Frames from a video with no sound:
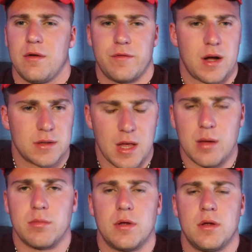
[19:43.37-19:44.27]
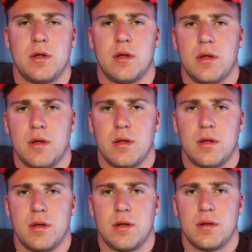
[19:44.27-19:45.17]
Fuck them.
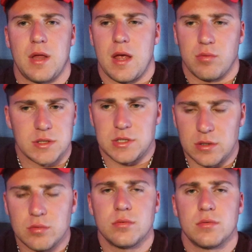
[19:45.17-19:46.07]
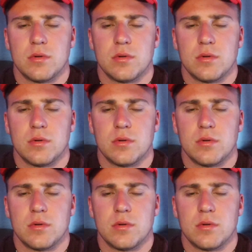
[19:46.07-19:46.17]
They ain't with you.